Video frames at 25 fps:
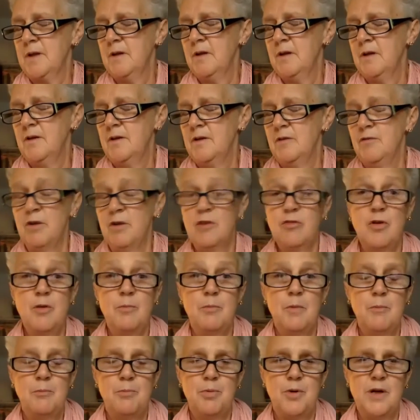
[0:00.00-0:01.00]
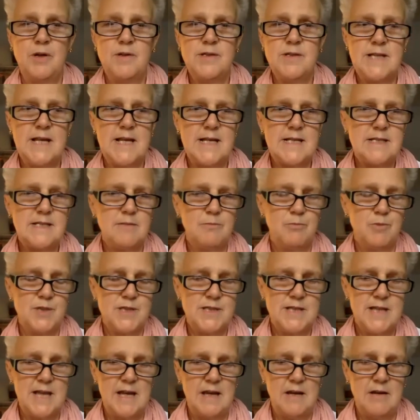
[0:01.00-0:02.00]
recruitment process was
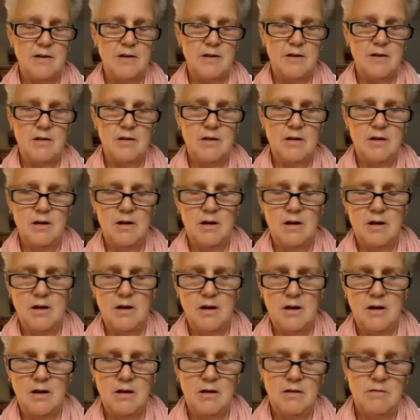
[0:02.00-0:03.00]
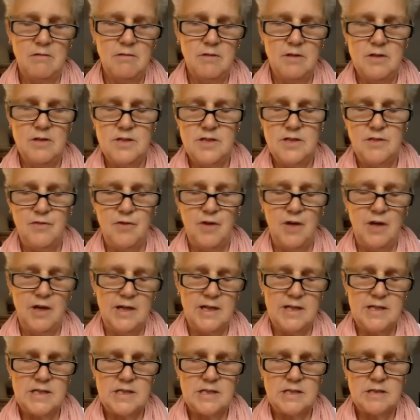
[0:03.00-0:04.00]
then
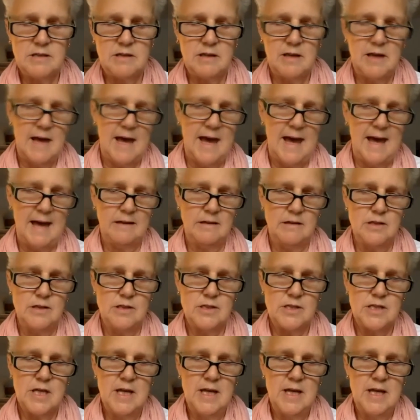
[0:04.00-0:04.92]
devised and